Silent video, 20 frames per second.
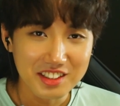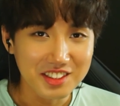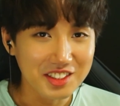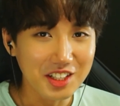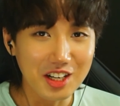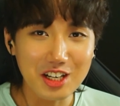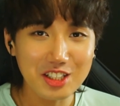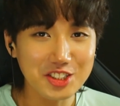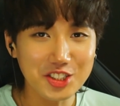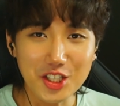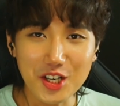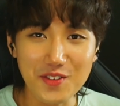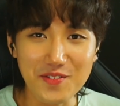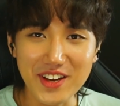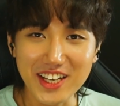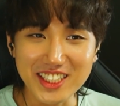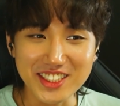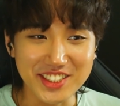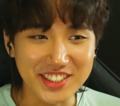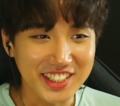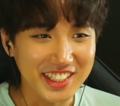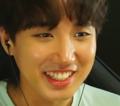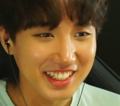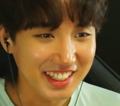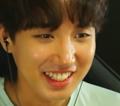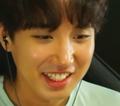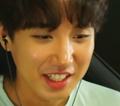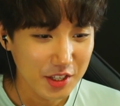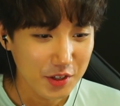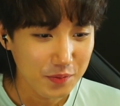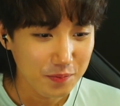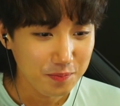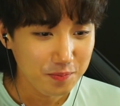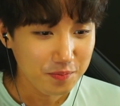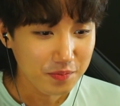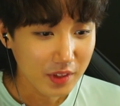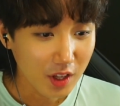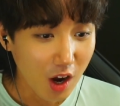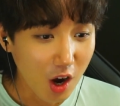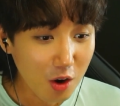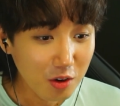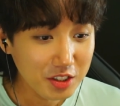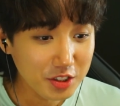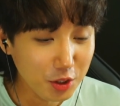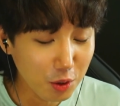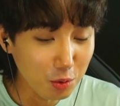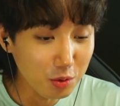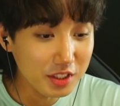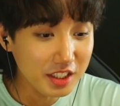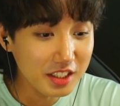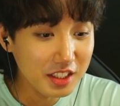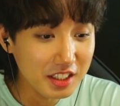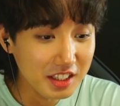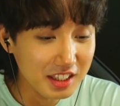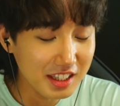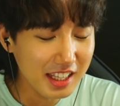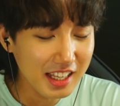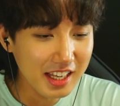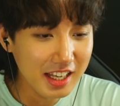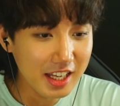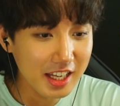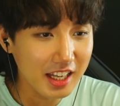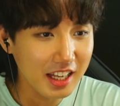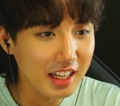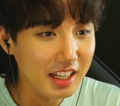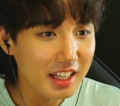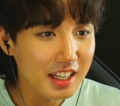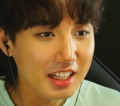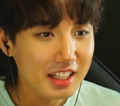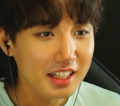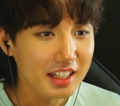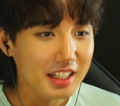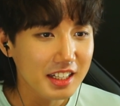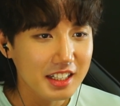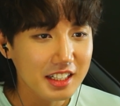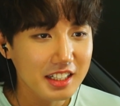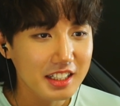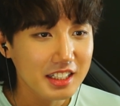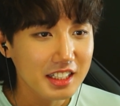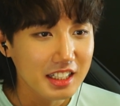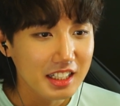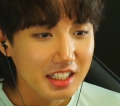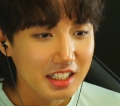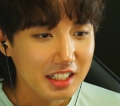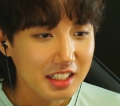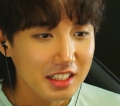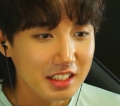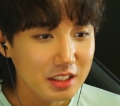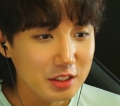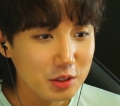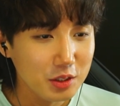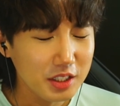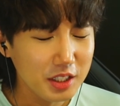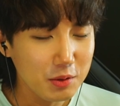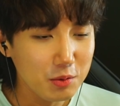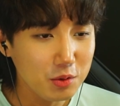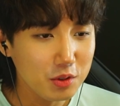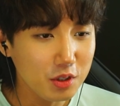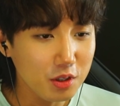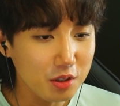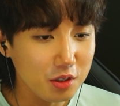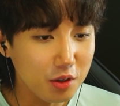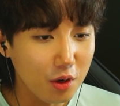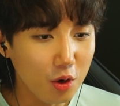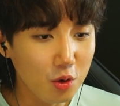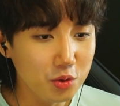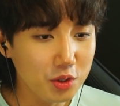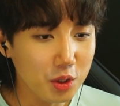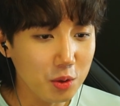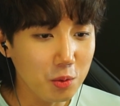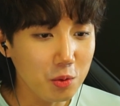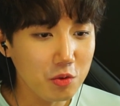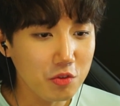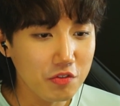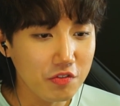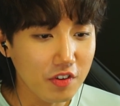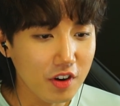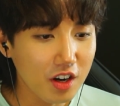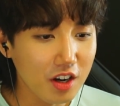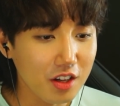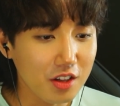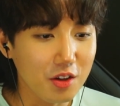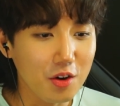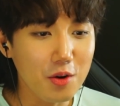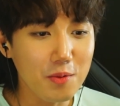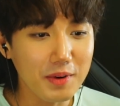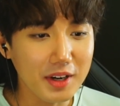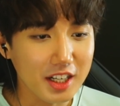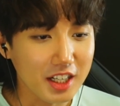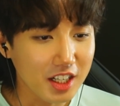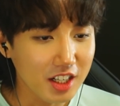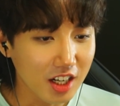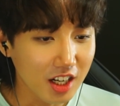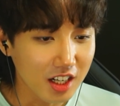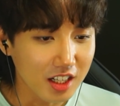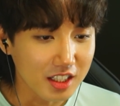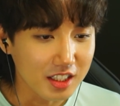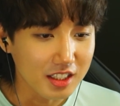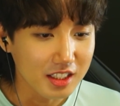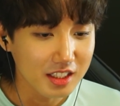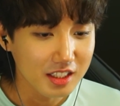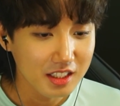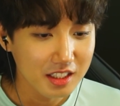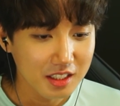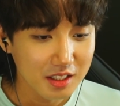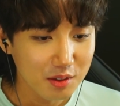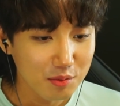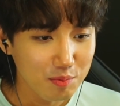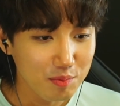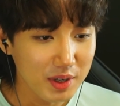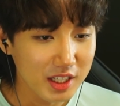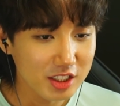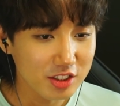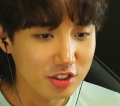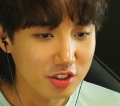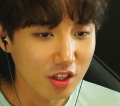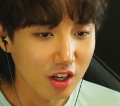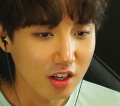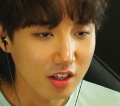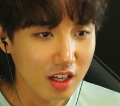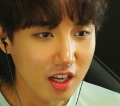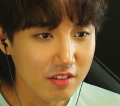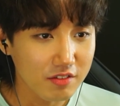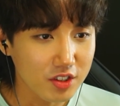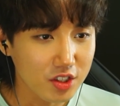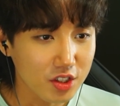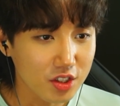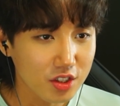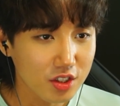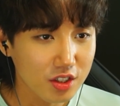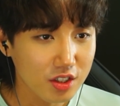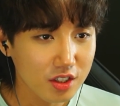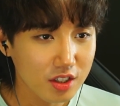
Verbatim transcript: Dogs are amazing. Oh, he's holding the thing! So that he would, the owner won't fall. Oh my god. Best ah. dog ever.